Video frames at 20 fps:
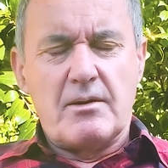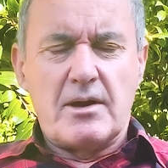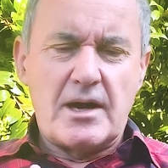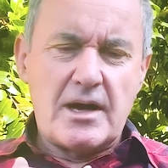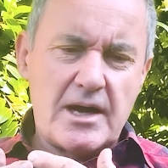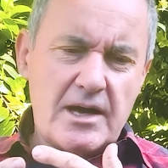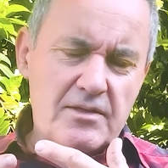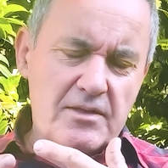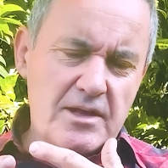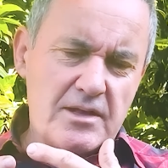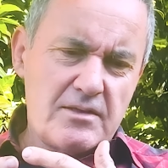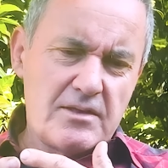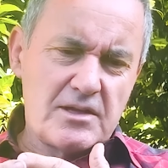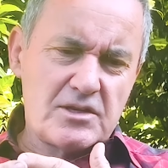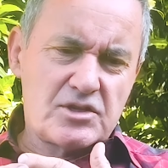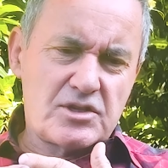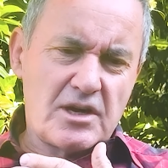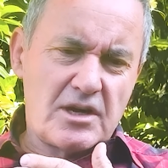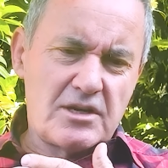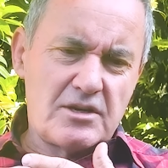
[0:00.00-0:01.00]
And then
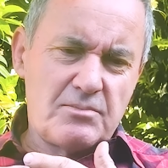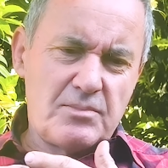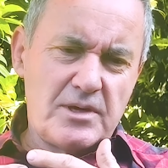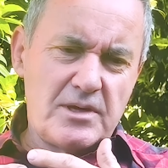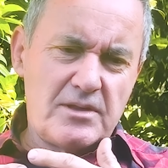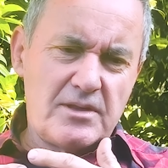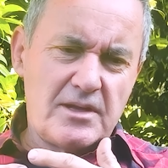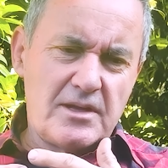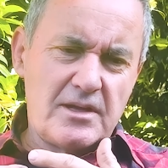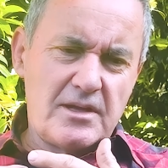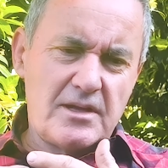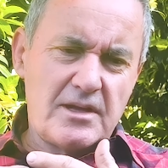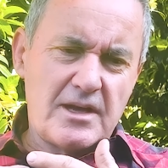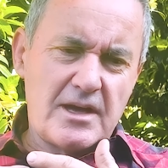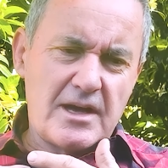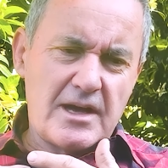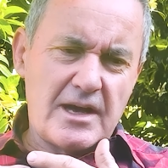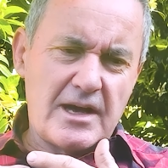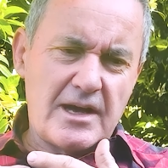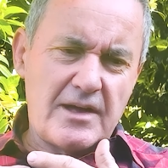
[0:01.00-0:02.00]
there's going to be
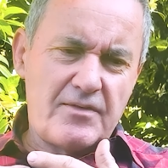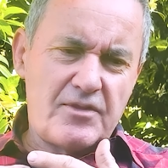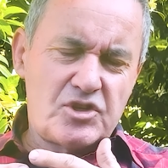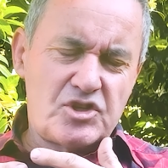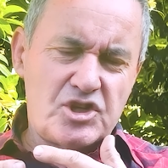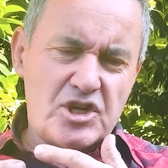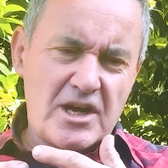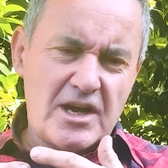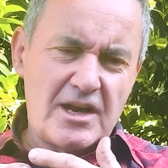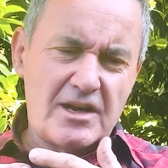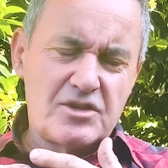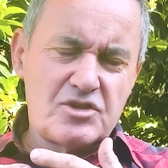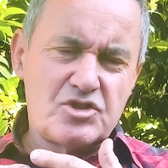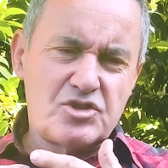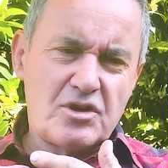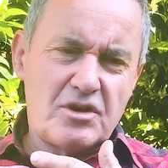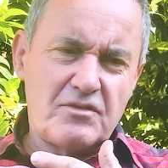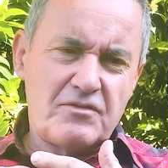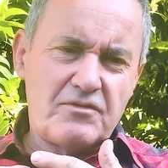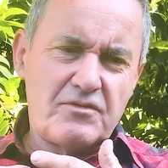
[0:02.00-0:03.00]
the challenge
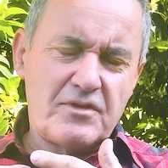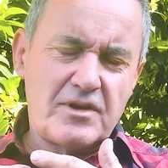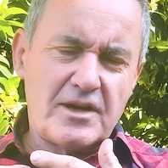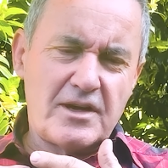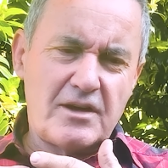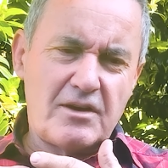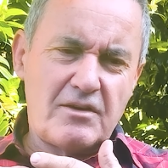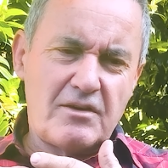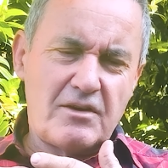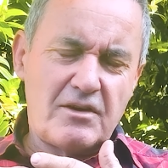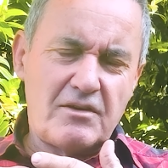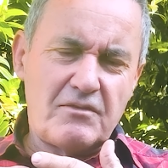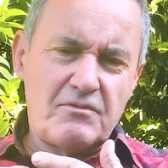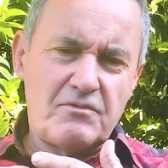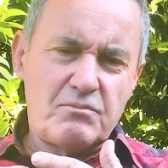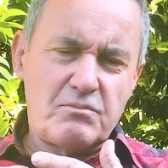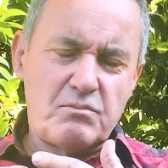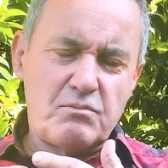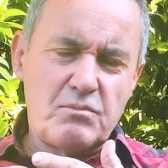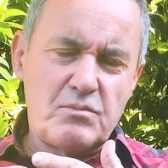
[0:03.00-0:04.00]
of
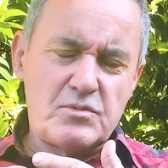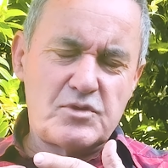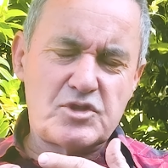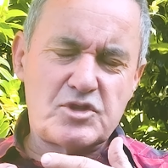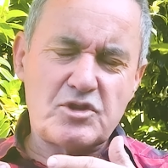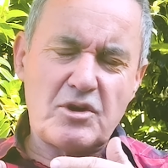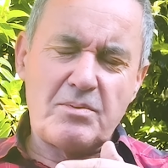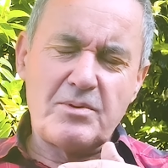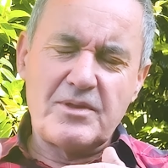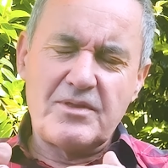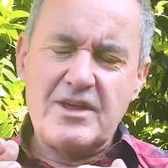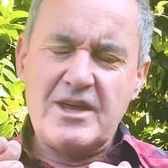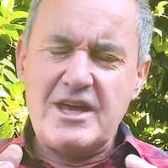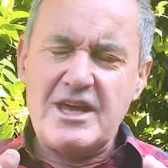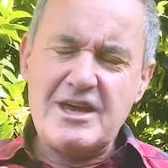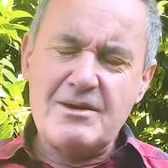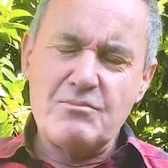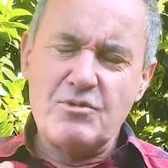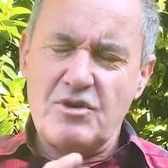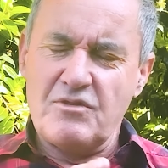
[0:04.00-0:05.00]
stopping
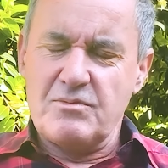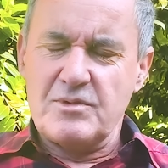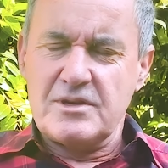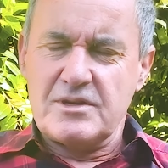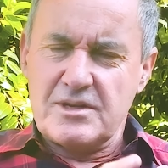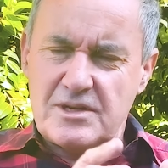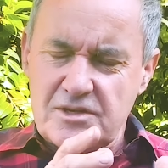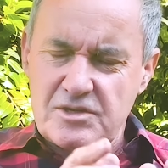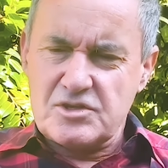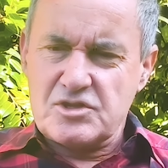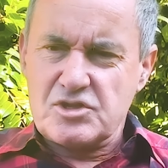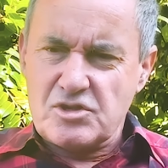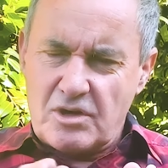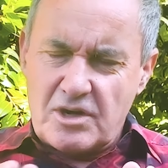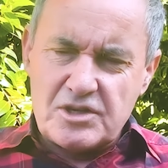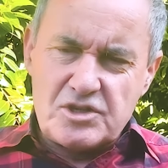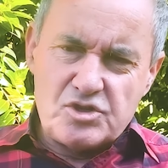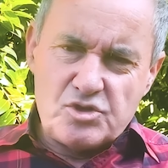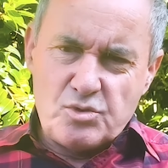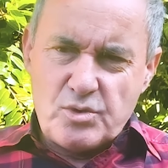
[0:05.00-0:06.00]
the air movement
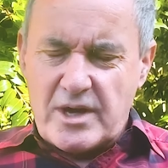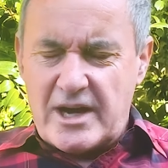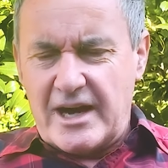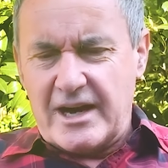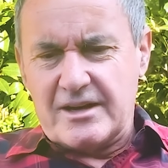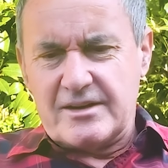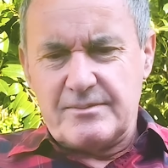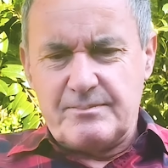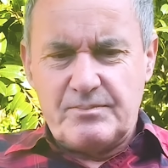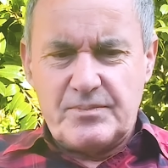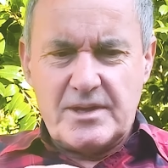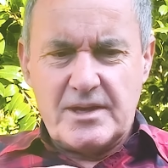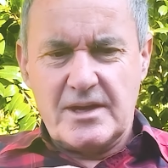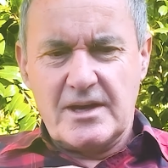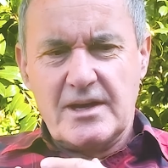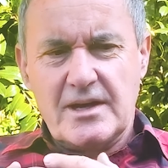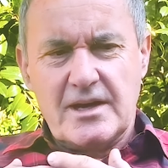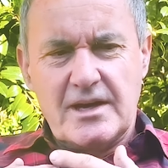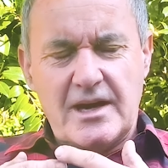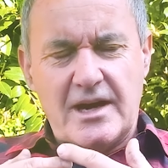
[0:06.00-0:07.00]
inside to out,
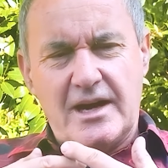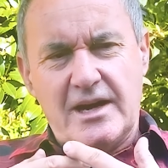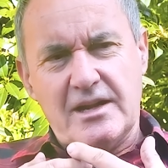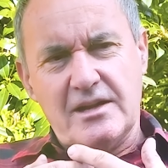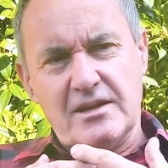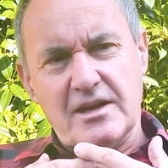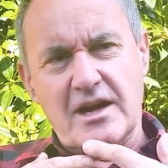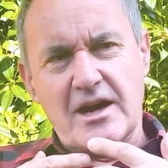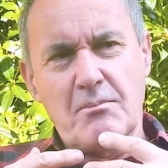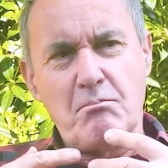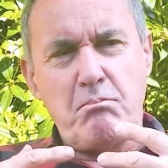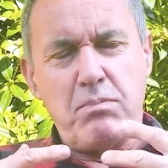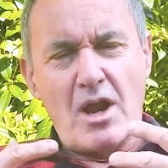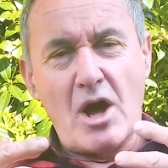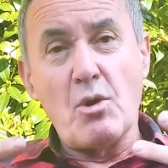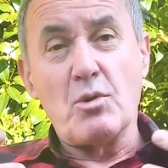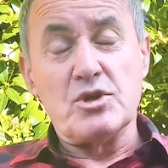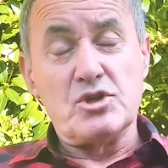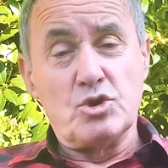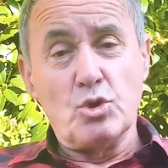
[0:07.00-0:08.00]
and a
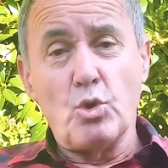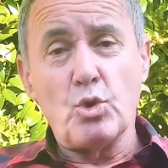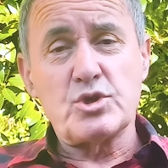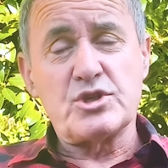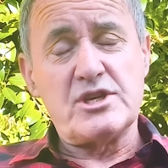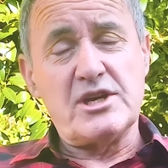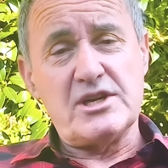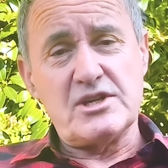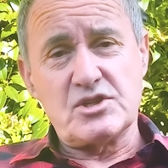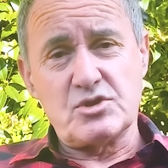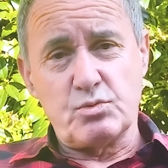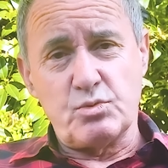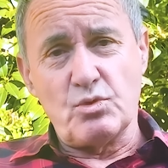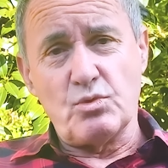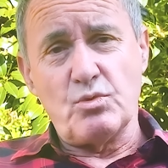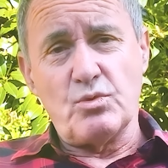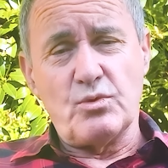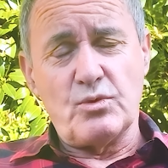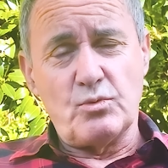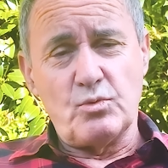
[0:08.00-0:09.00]
blower door test
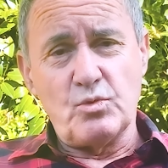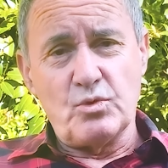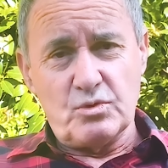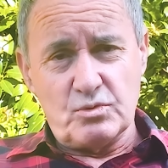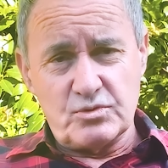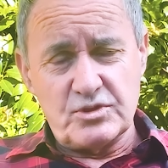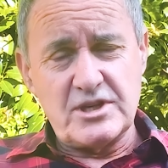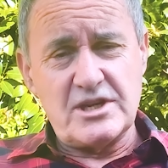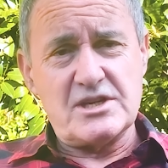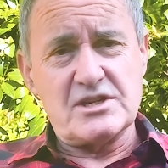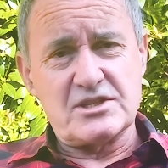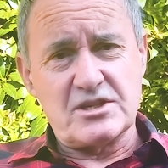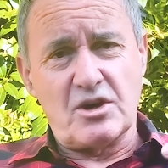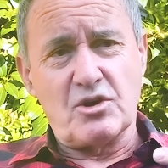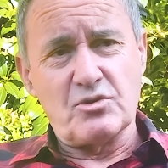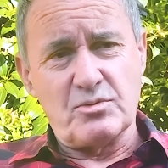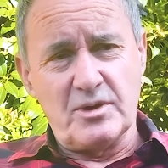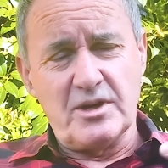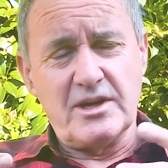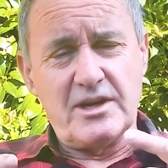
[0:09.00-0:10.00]
will test
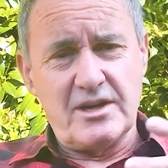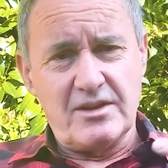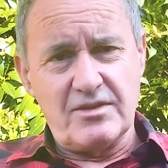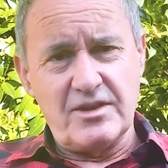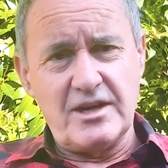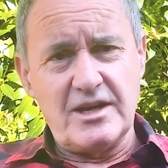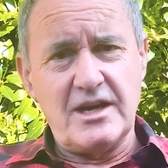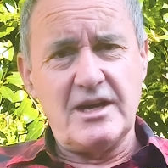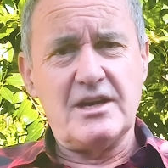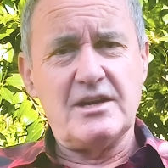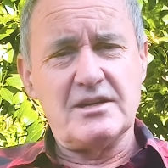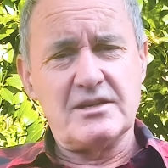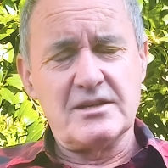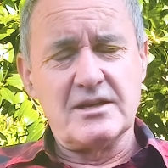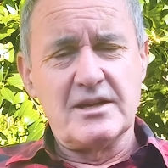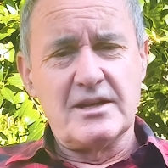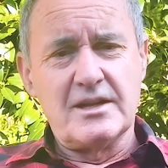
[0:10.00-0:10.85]
ultimately at the end